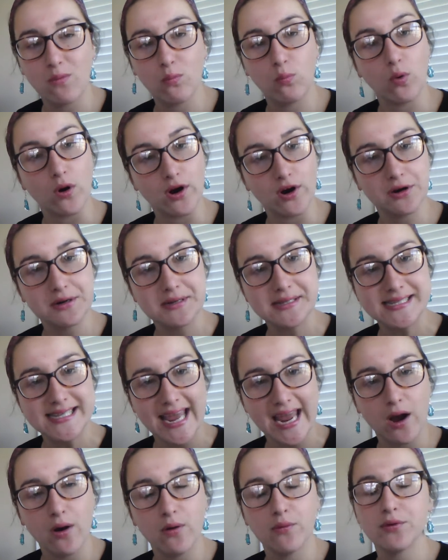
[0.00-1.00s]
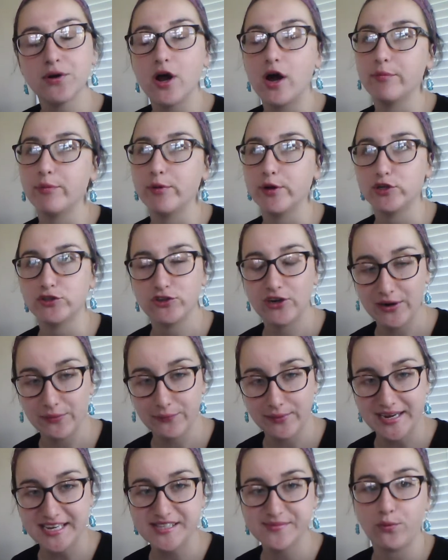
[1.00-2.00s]
word down on their dry
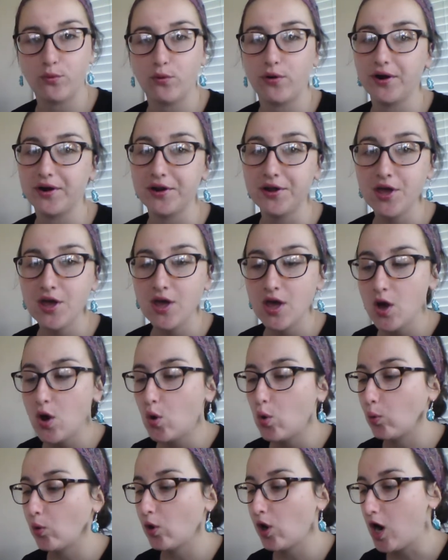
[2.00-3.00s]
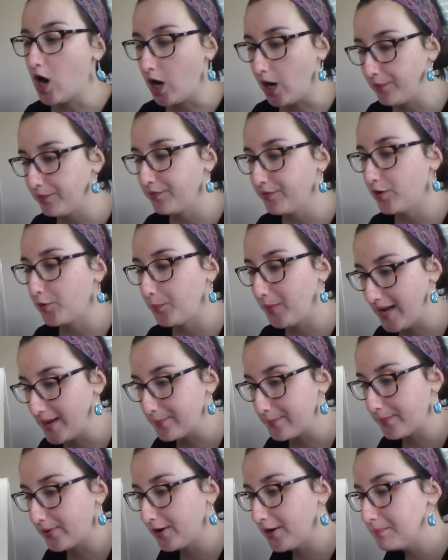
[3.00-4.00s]
erase board or on their
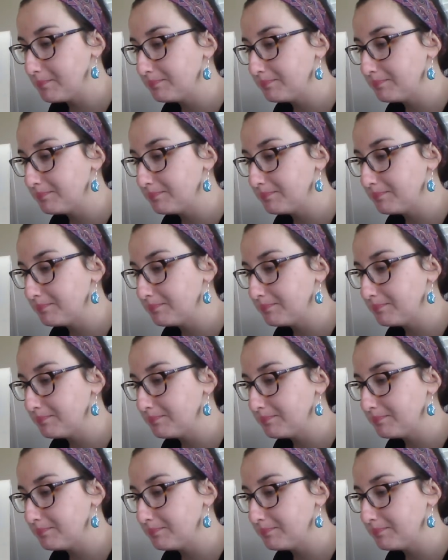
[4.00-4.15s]
paper.